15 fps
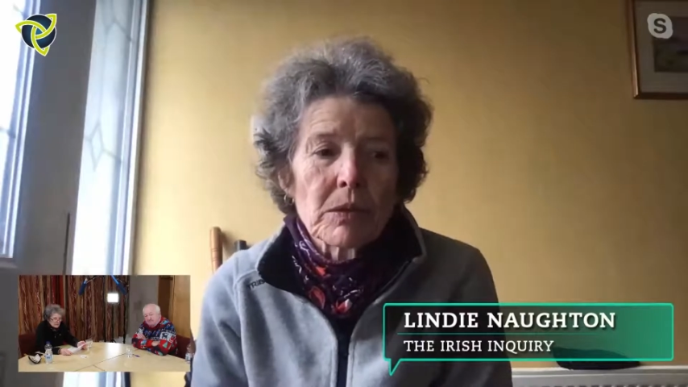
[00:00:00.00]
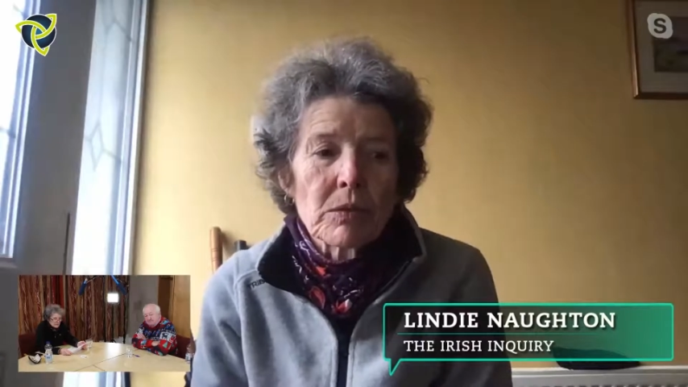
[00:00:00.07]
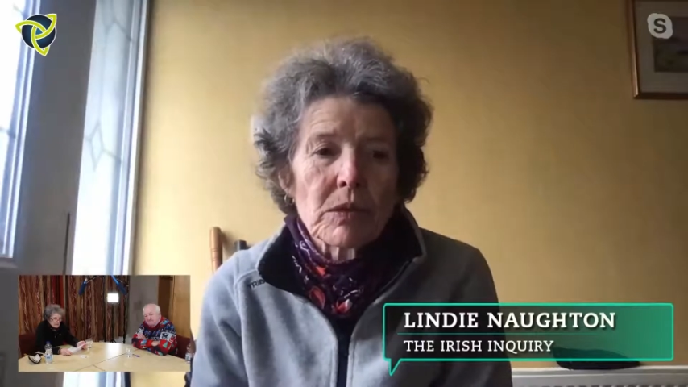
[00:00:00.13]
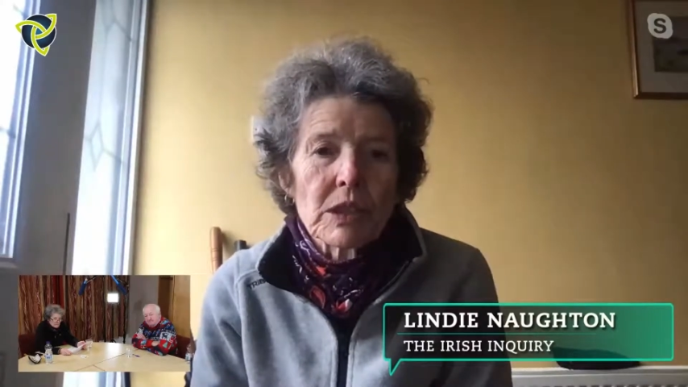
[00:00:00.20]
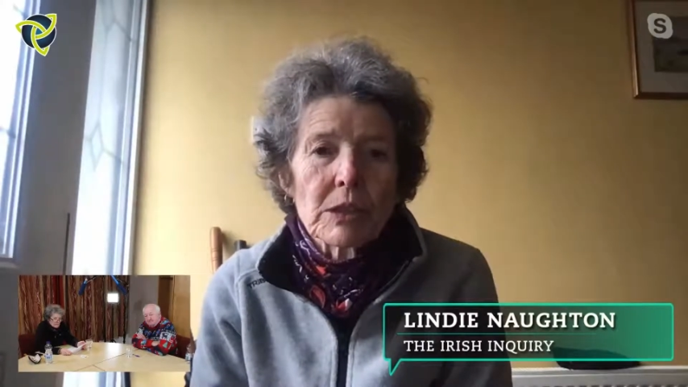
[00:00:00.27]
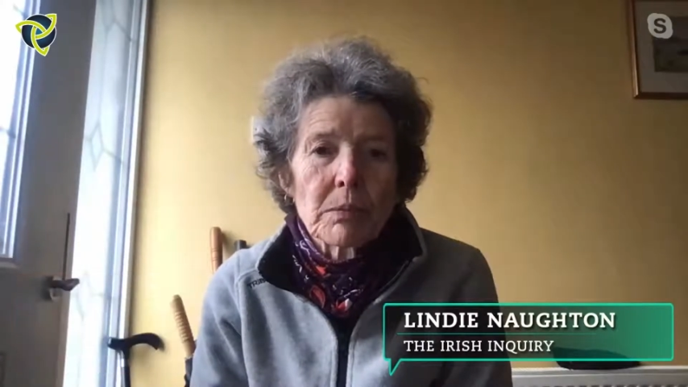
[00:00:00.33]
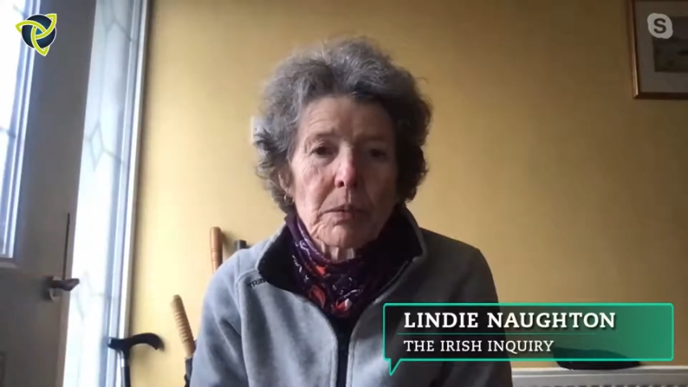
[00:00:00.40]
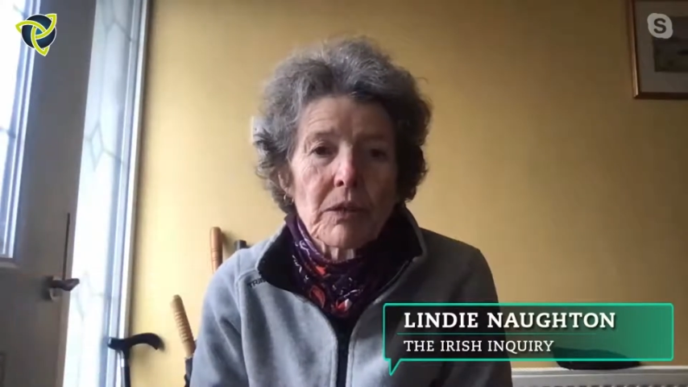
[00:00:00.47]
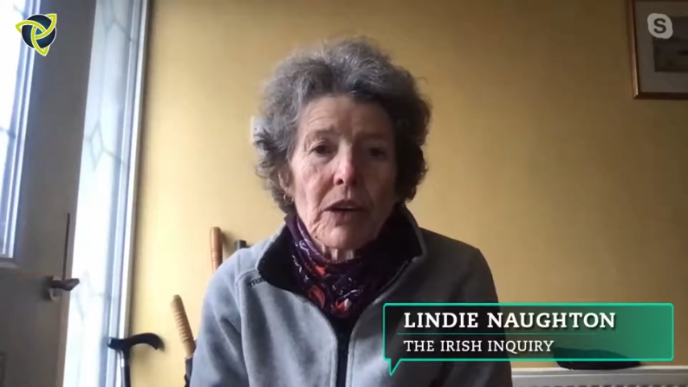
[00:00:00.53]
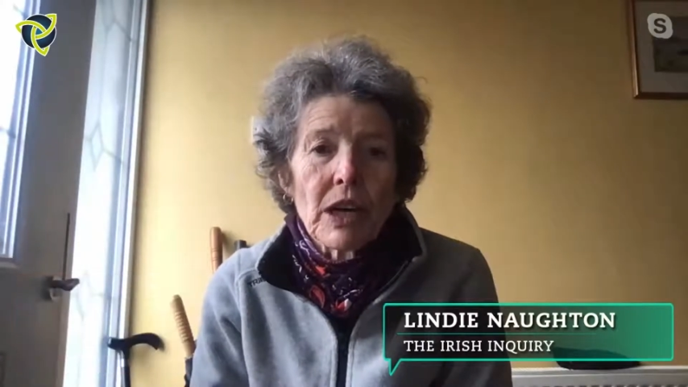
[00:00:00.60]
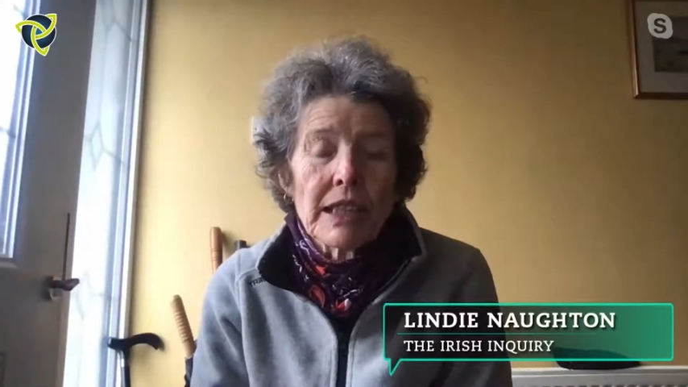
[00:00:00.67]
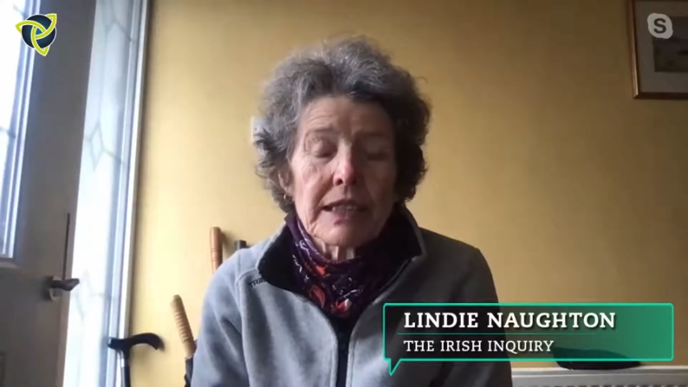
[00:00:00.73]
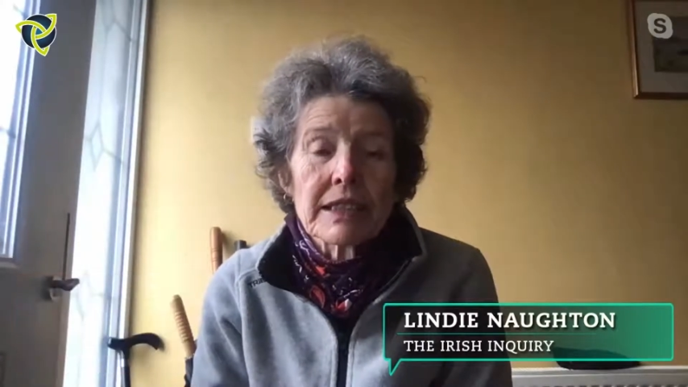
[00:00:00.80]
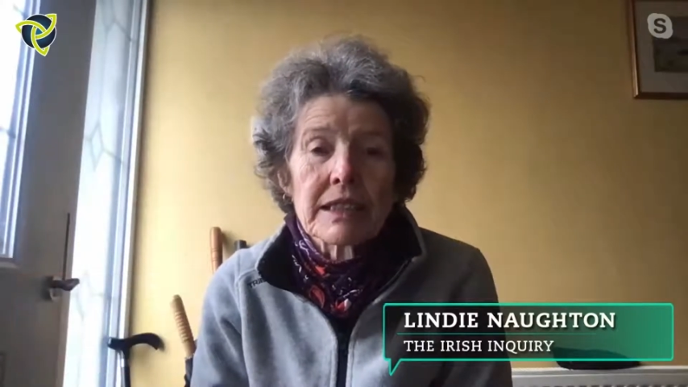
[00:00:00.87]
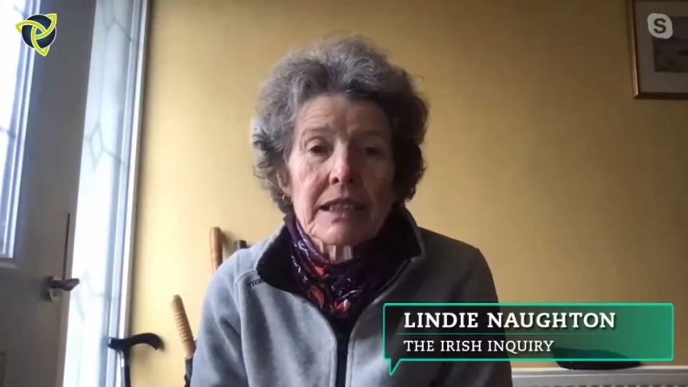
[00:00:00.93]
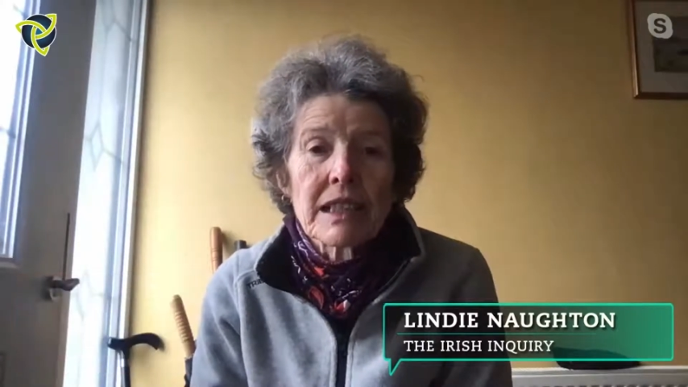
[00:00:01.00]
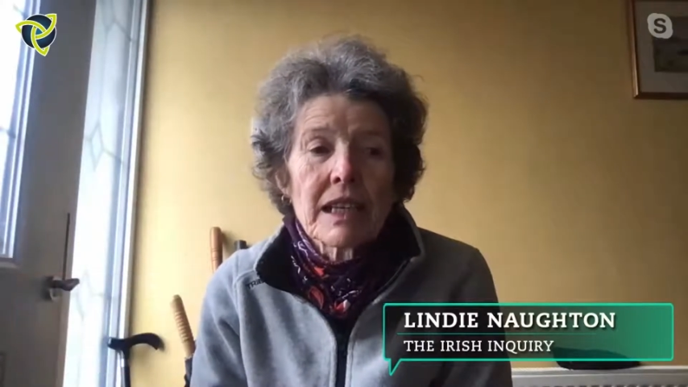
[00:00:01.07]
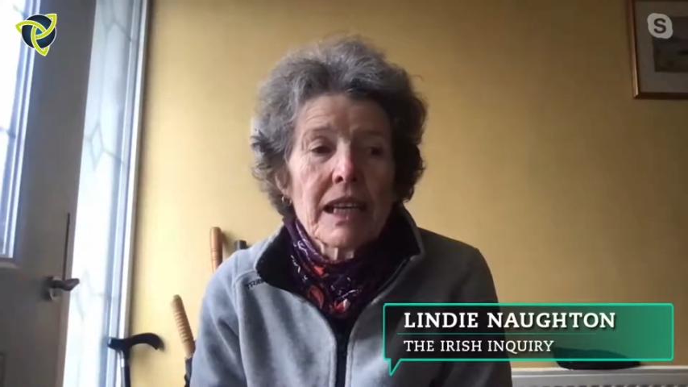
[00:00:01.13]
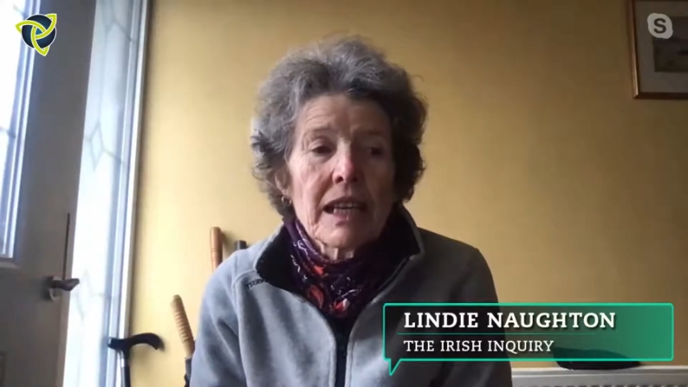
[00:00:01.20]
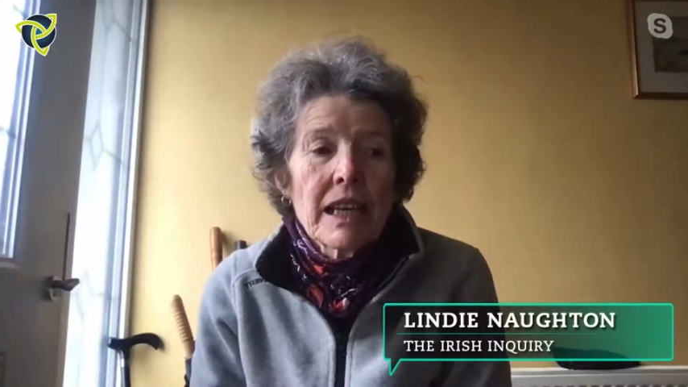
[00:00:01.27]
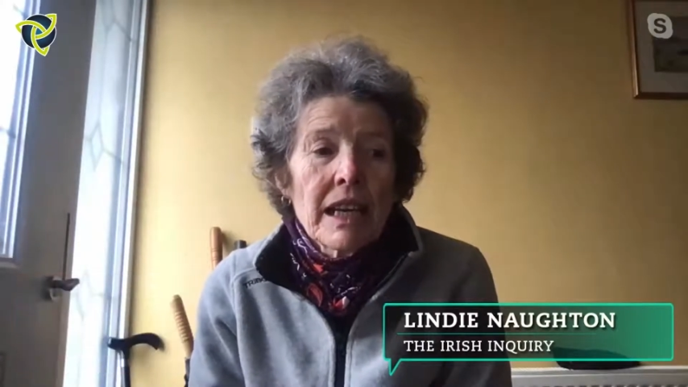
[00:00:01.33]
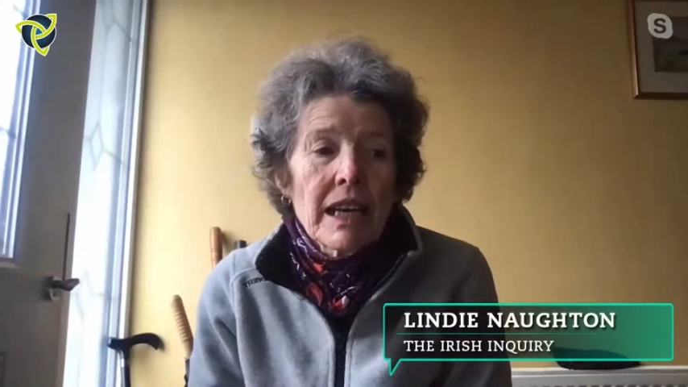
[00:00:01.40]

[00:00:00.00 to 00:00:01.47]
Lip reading: but which provides